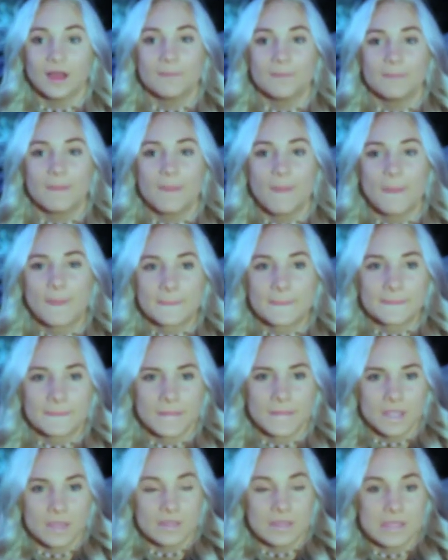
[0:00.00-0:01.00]

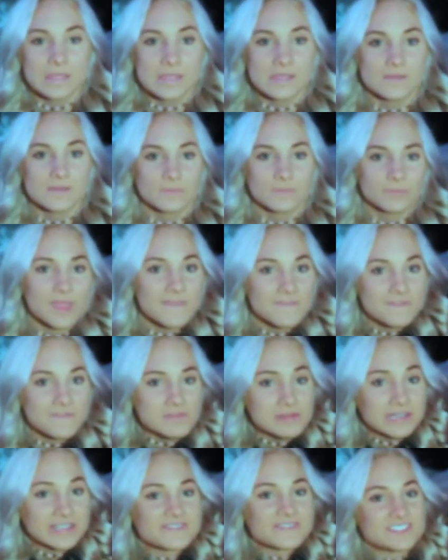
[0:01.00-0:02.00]

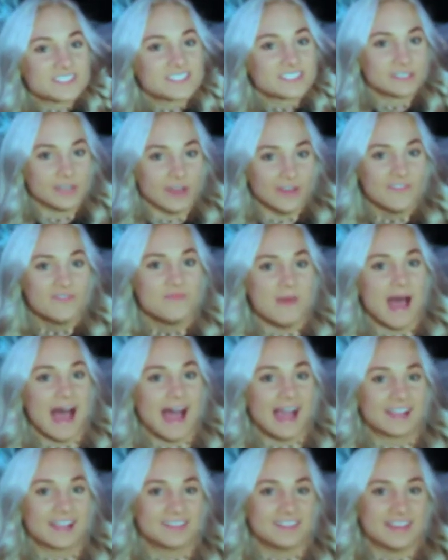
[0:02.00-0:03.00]
if you want to give the stuff
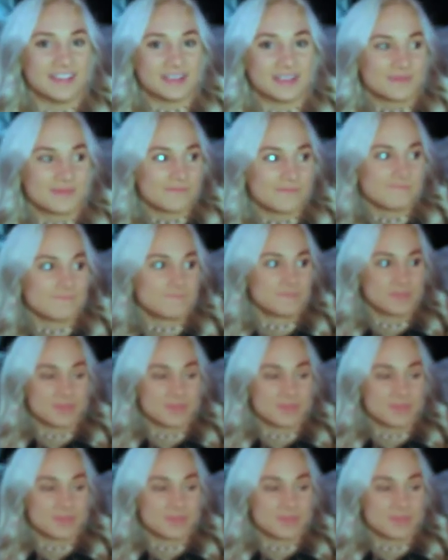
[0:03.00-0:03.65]
back, like,